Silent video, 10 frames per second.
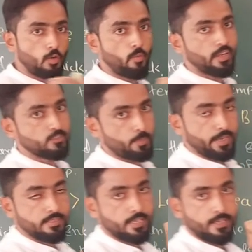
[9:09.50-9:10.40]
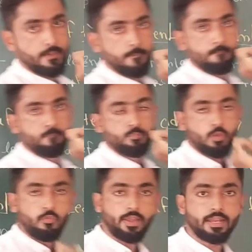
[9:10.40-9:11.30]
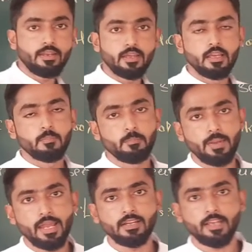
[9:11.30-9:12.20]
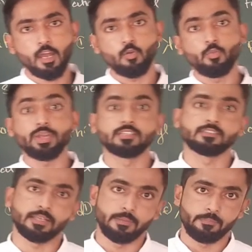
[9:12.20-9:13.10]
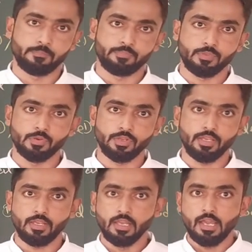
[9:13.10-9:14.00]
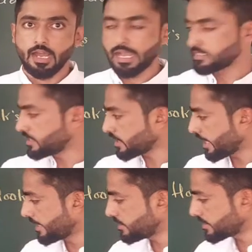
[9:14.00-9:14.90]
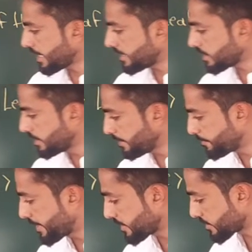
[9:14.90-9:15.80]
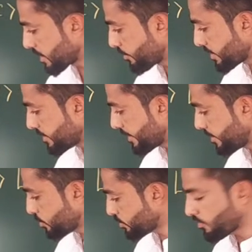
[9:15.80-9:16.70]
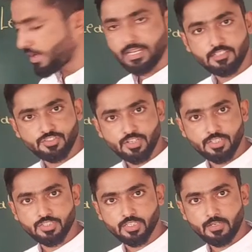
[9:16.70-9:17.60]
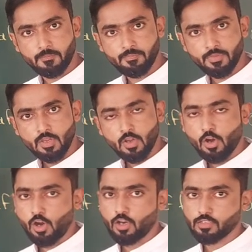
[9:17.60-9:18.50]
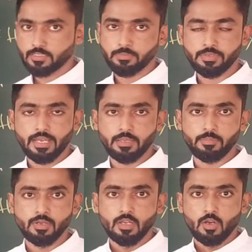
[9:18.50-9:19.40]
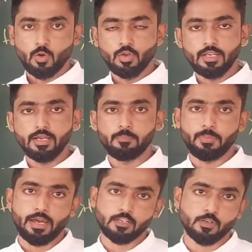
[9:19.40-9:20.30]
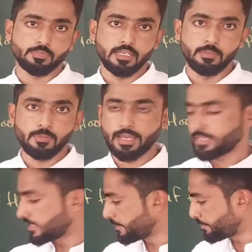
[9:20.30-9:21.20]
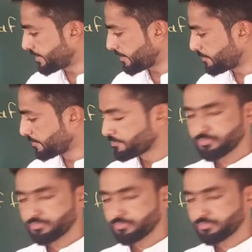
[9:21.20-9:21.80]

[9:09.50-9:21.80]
always present when plant have weak stem, okay. Either entire leaf get converted into the wiry structure, or sometime only a part of the leaf like leaf tip